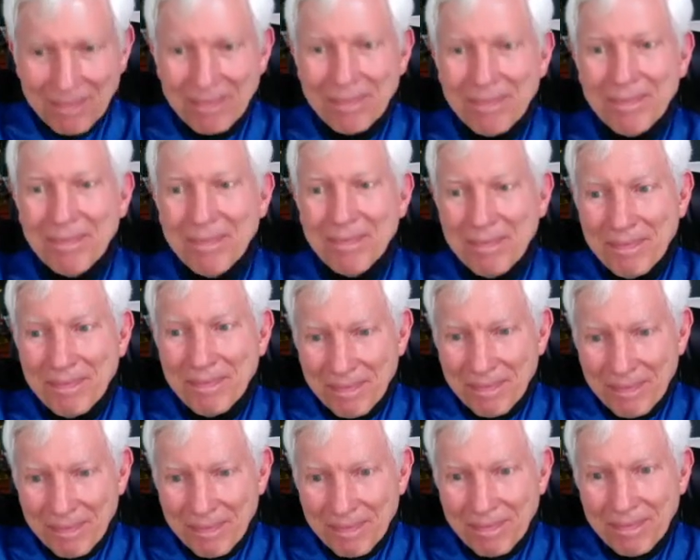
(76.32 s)

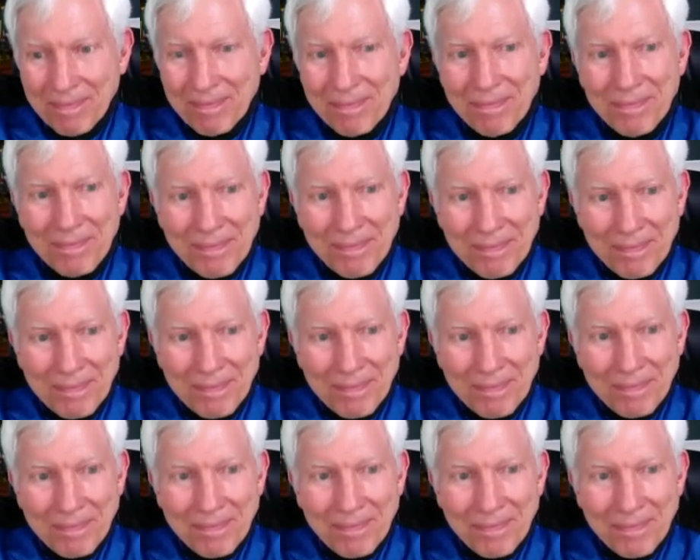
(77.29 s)

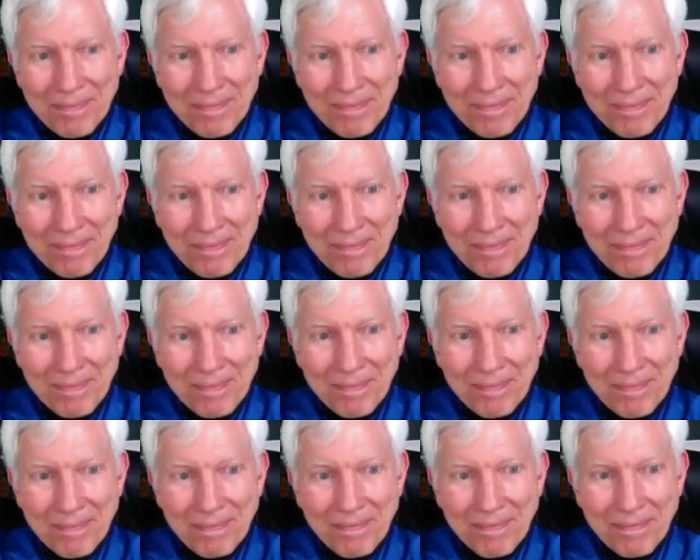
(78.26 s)

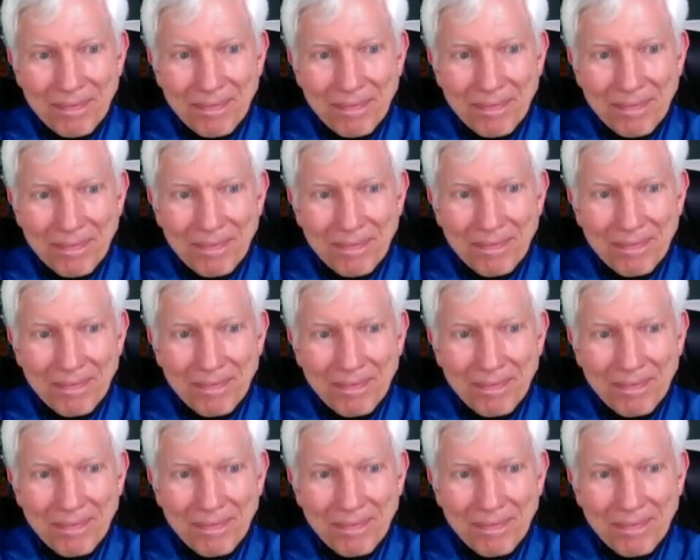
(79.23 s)
No words are spoken by the person on screen.